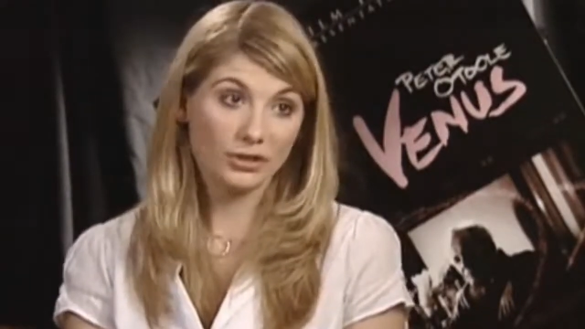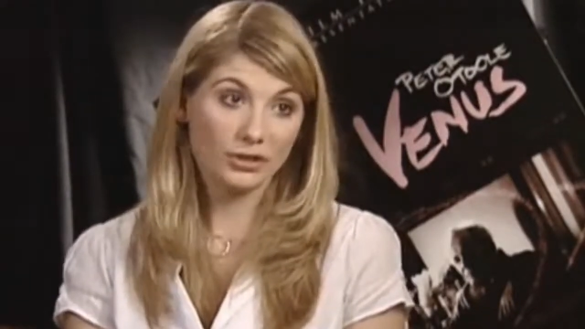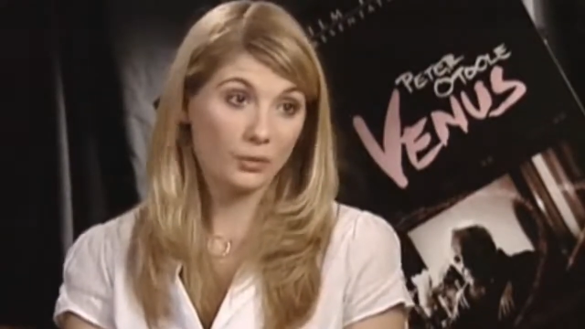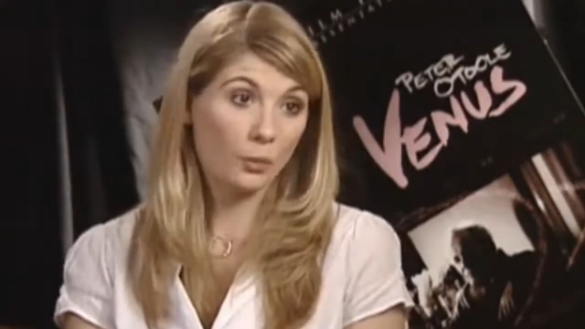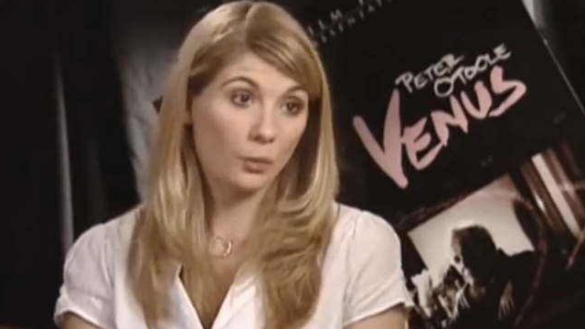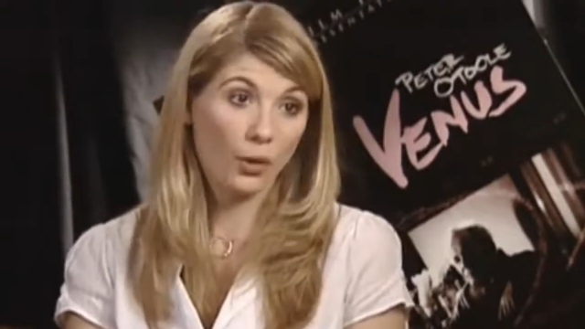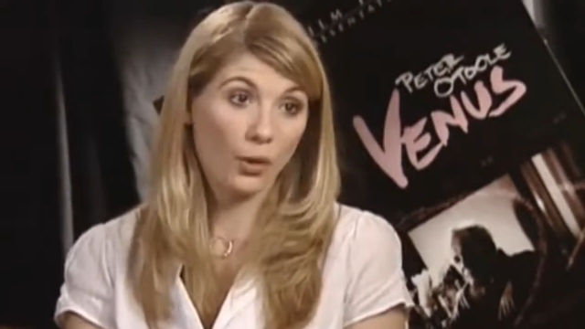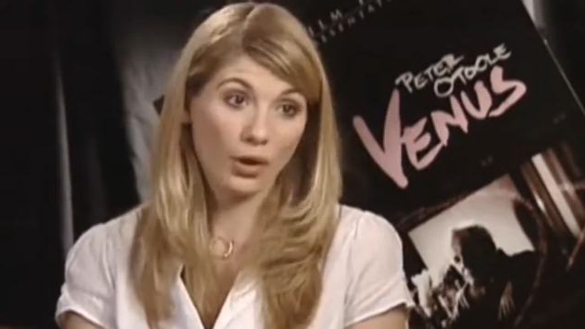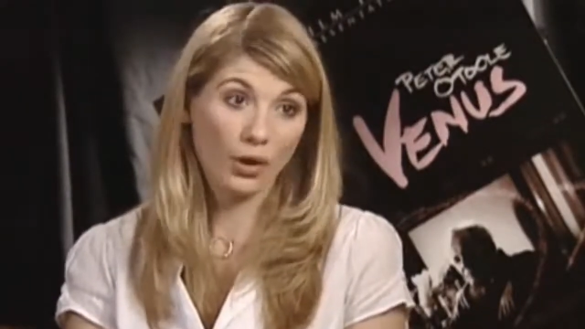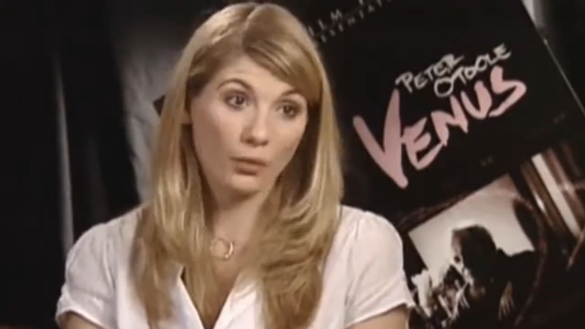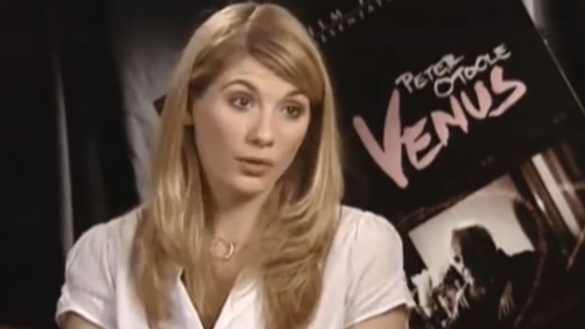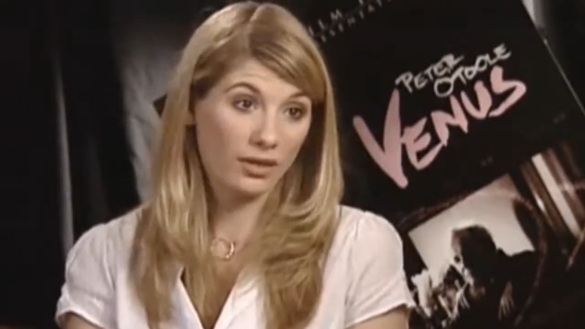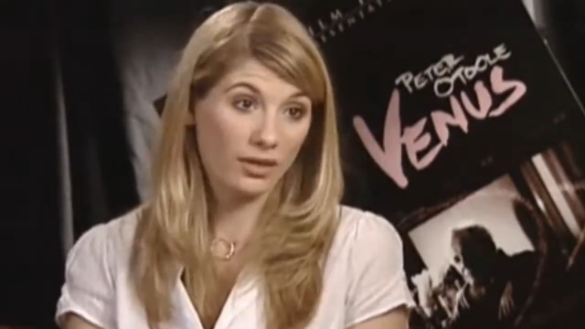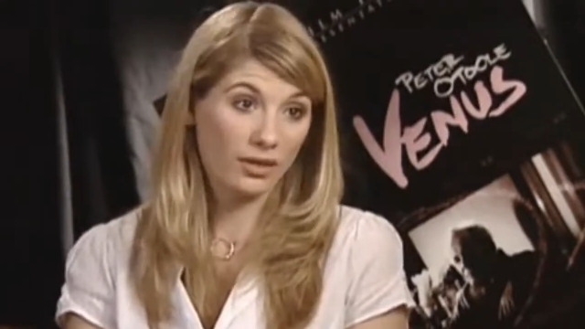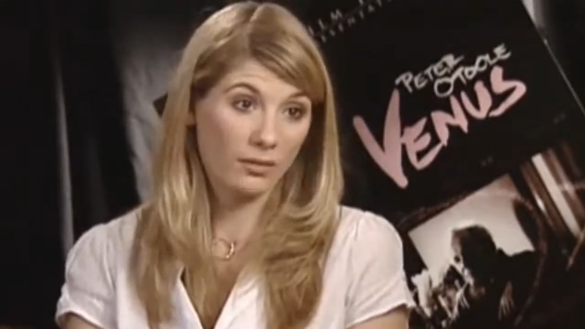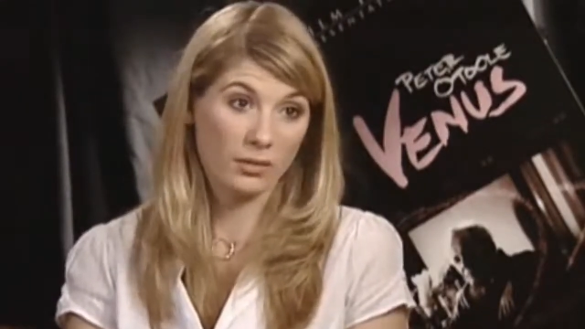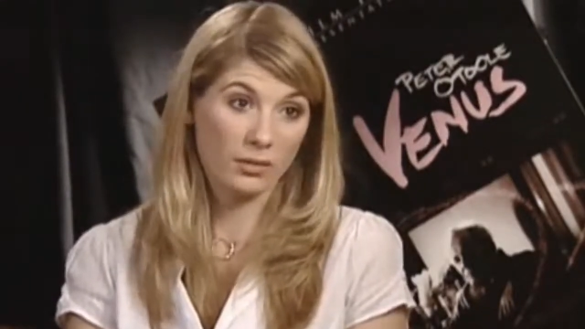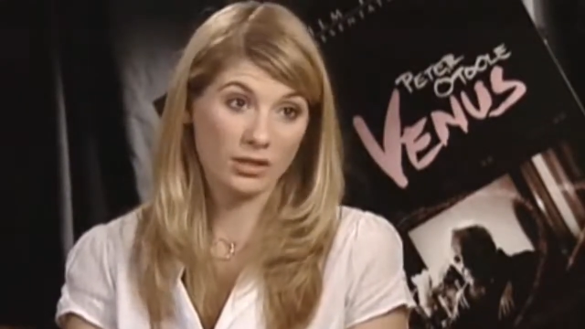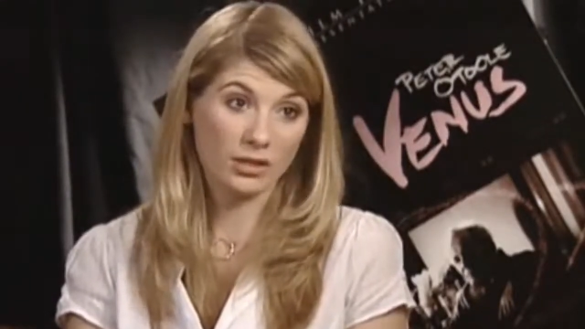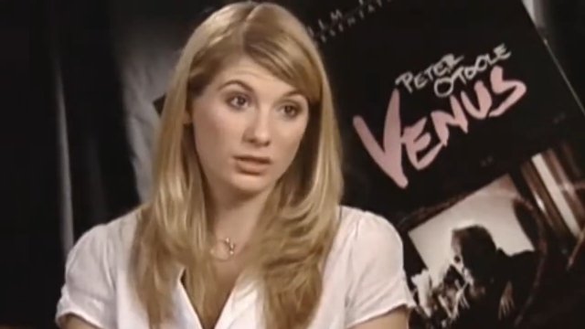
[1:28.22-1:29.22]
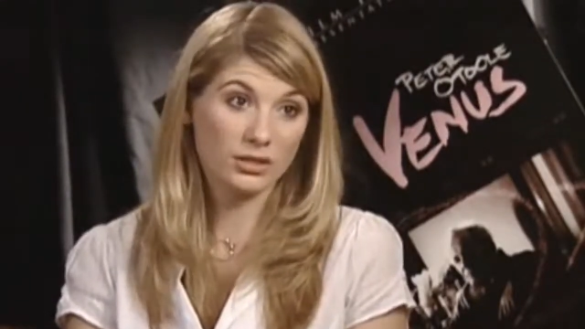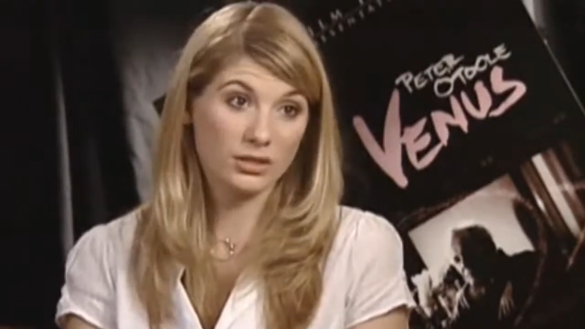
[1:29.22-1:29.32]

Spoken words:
to work with him,